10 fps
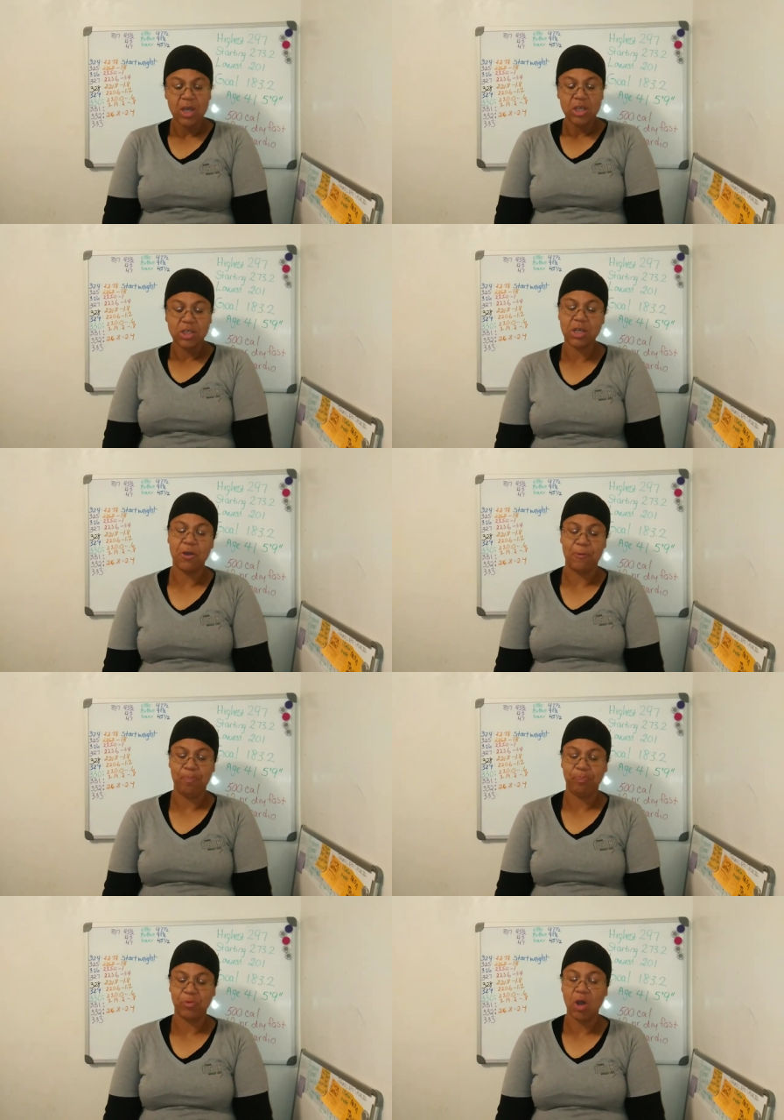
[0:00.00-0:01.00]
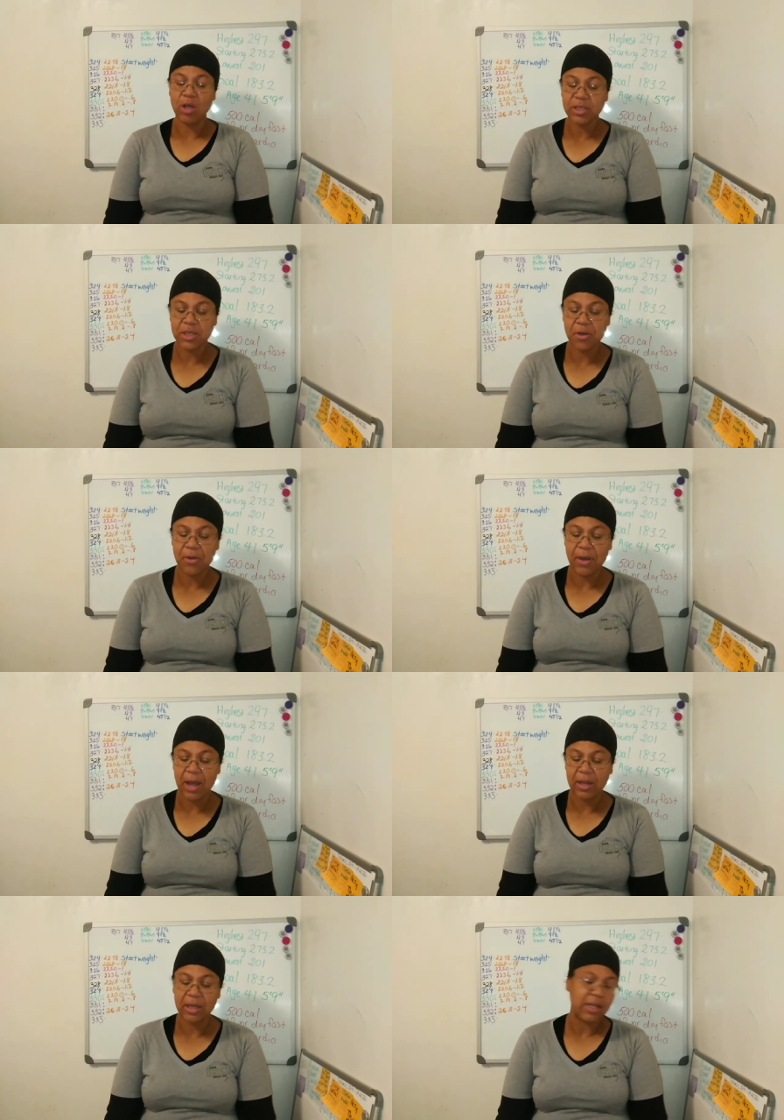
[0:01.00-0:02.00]
So, also,
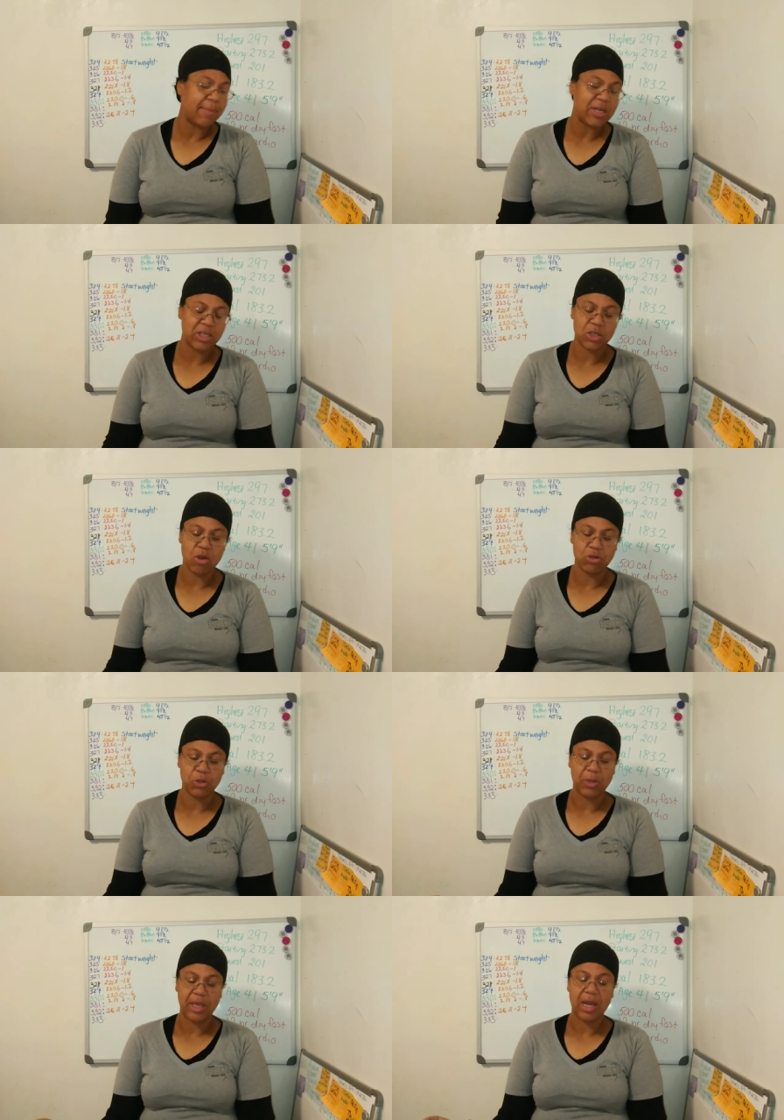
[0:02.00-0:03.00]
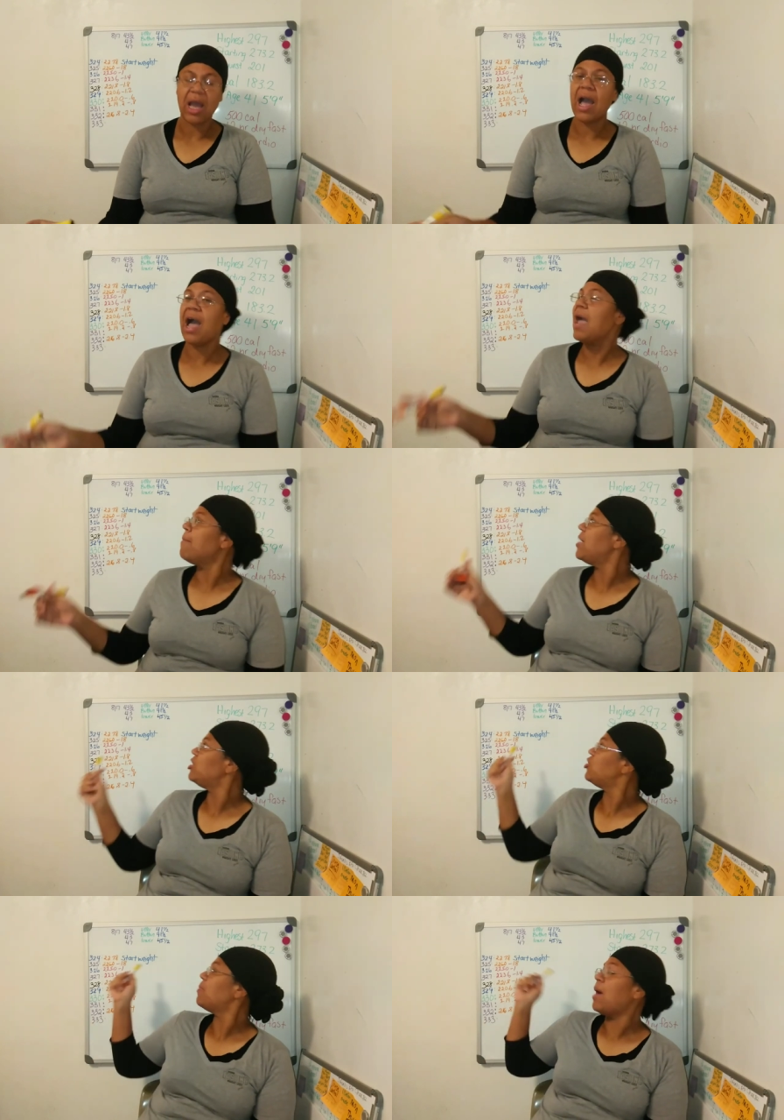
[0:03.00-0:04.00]
let me just go to it. I
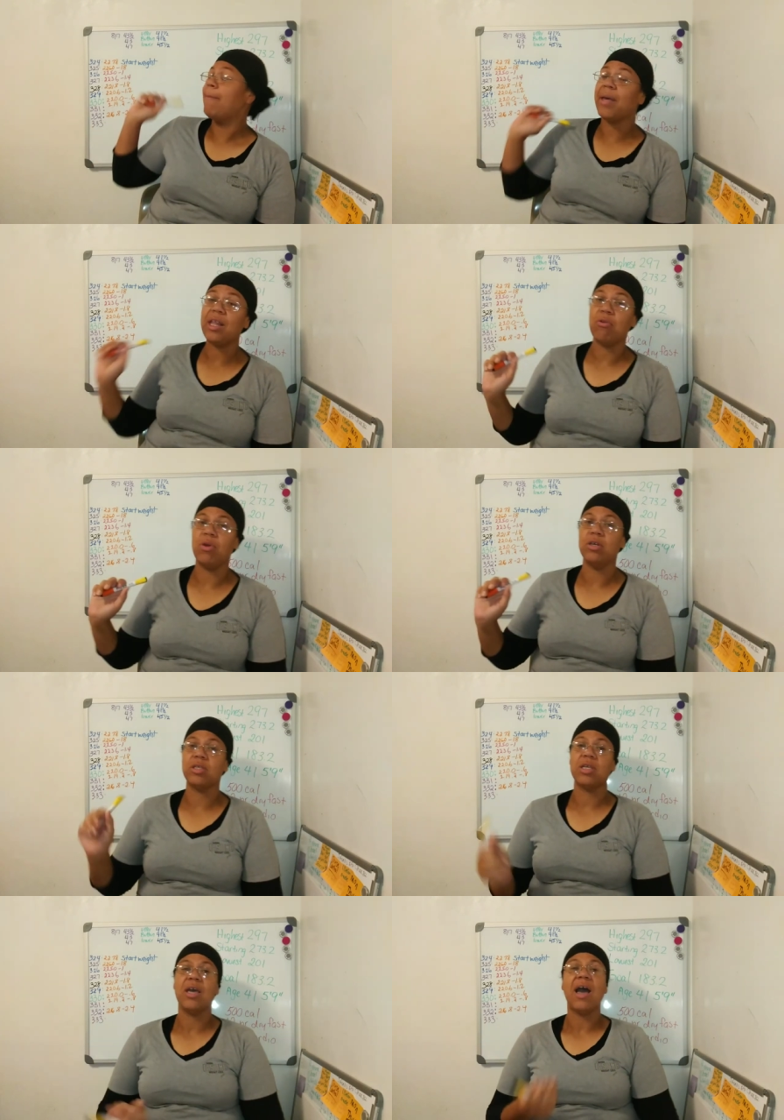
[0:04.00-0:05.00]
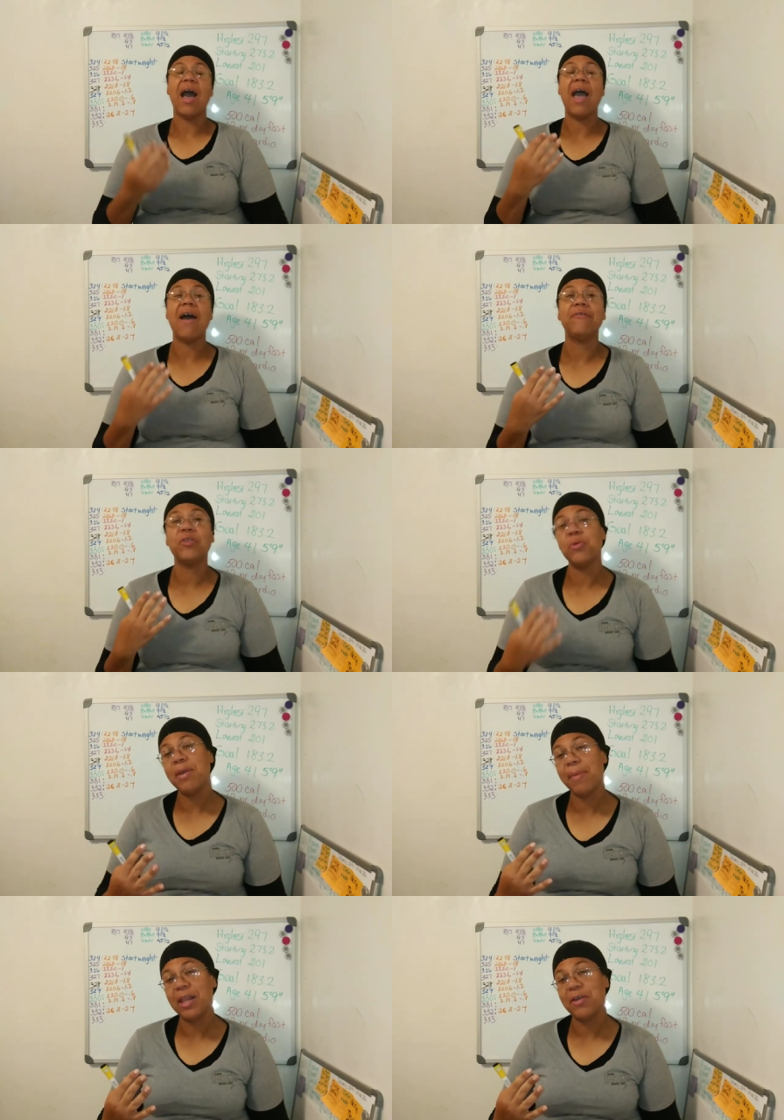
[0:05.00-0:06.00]
measure my belly rolls. I have
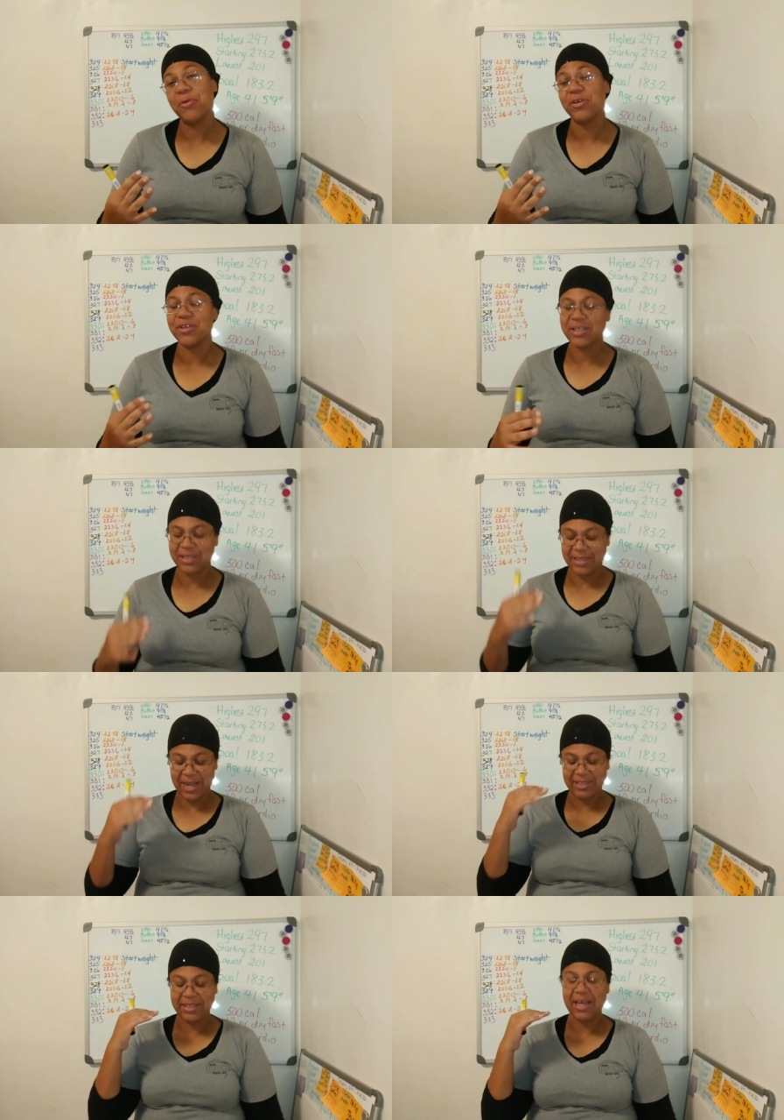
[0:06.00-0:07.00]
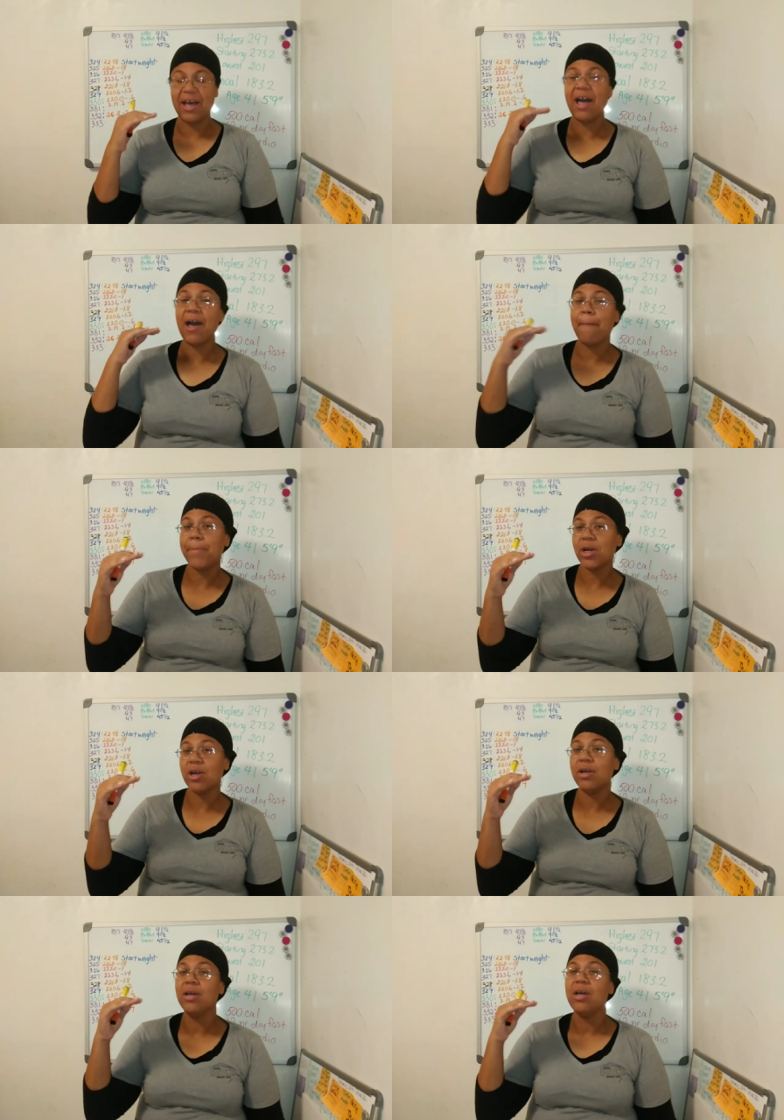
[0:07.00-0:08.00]
three belly rolls. That's the
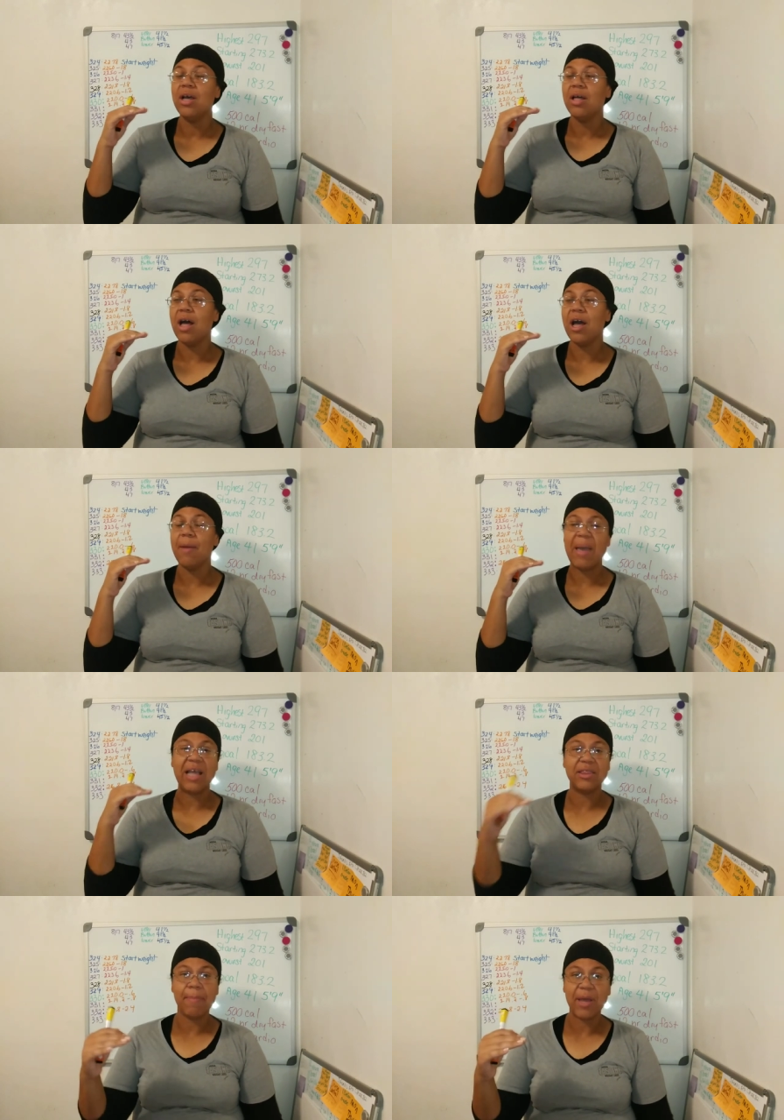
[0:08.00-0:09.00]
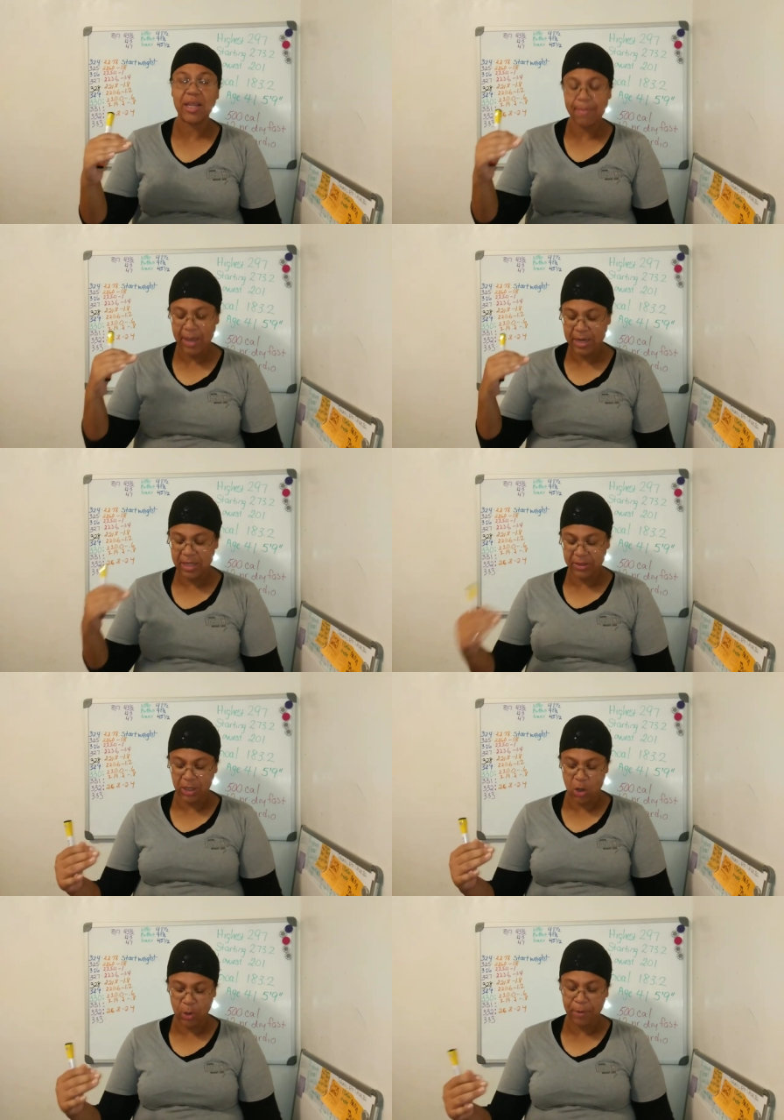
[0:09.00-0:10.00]
upper um, at the belly button and the
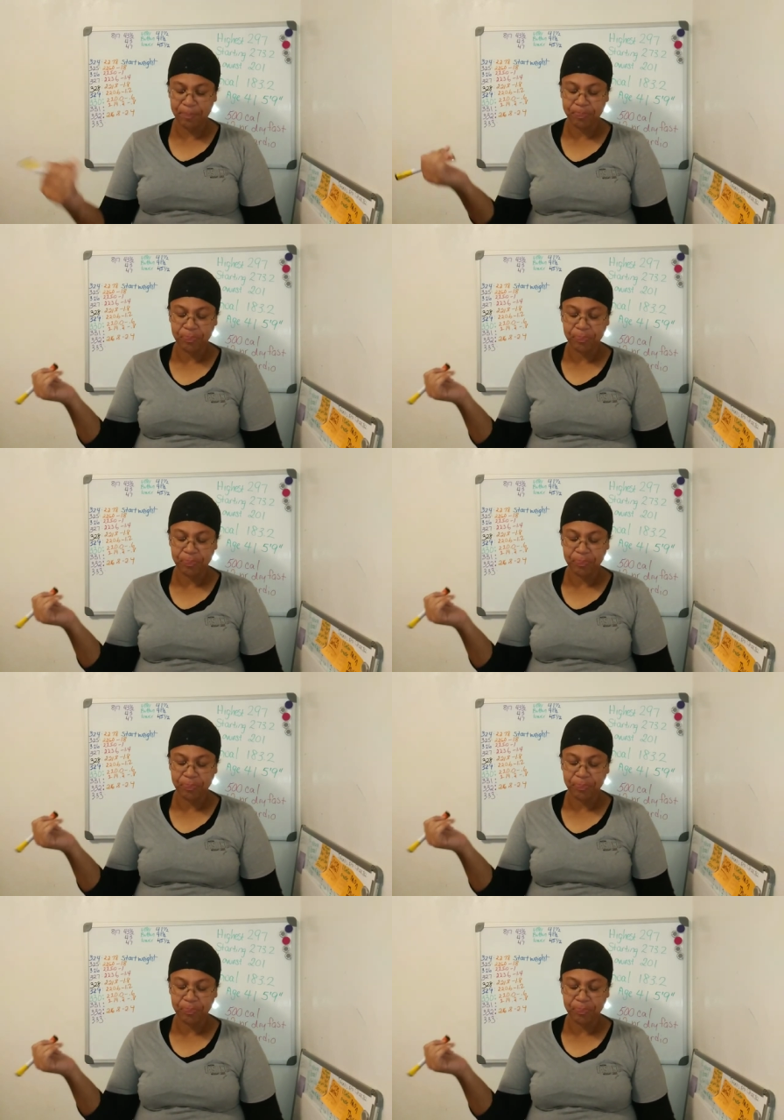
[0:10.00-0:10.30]
lower.